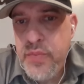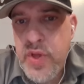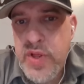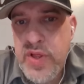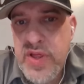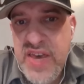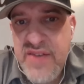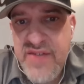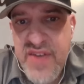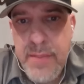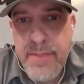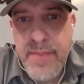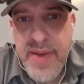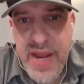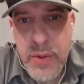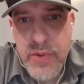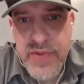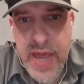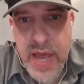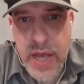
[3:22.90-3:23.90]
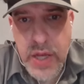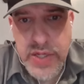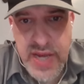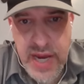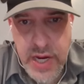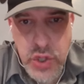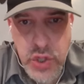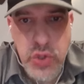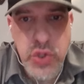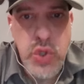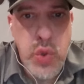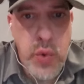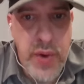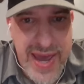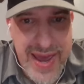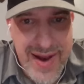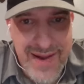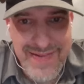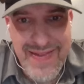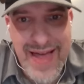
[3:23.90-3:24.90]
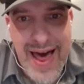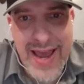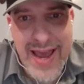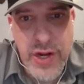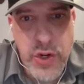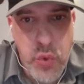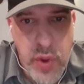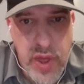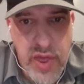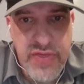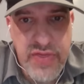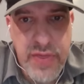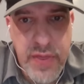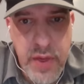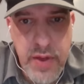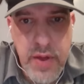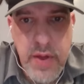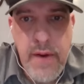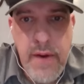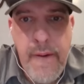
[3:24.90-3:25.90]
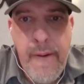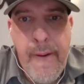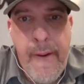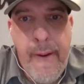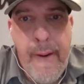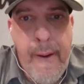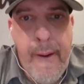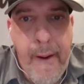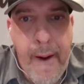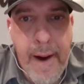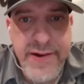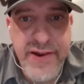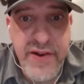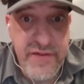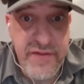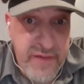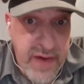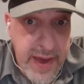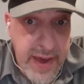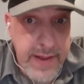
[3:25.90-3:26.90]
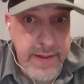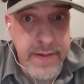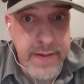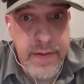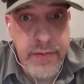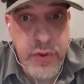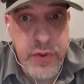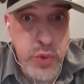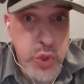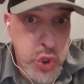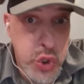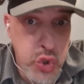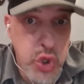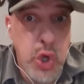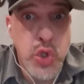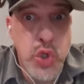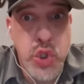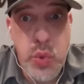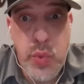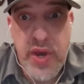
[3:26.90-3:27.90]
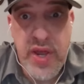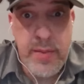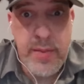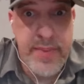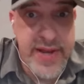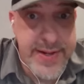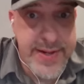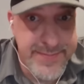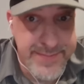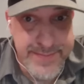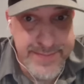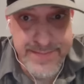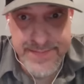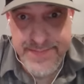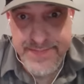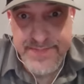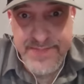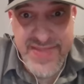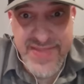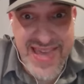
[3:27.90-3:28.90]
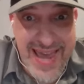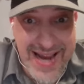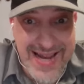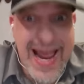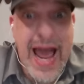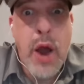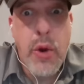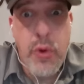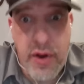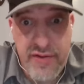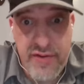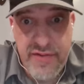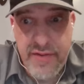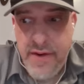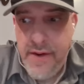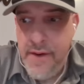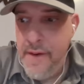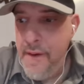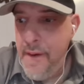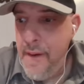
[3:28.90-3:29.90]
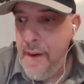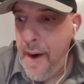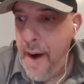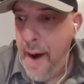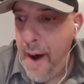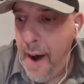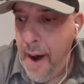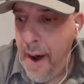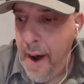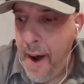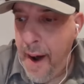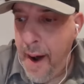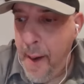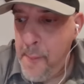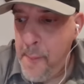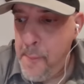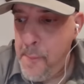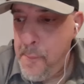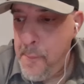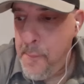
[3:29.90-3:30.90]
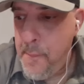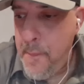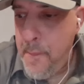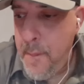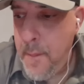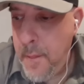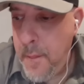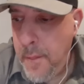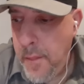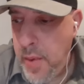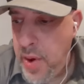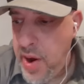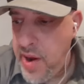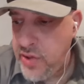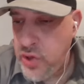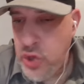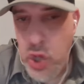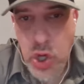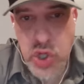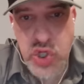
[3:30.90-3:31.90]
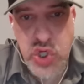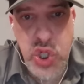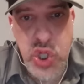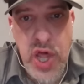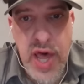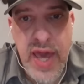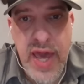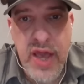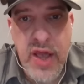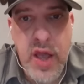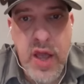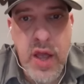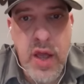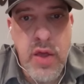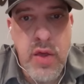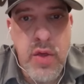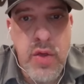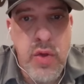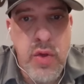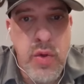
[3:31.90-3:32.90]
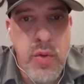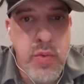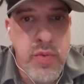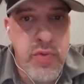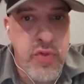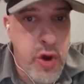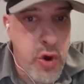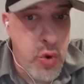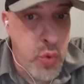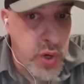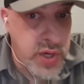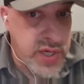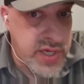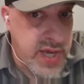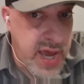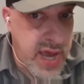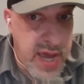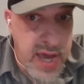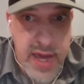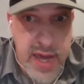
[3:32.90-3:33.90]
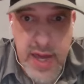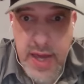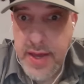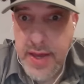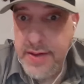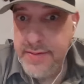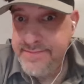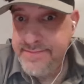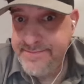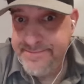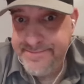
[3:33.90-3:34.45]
leaving a meeting with the Hells Angels, who he had aligned with uh, to fight the Rizzutos, who he had been kicked out of. Um, it looks like there was a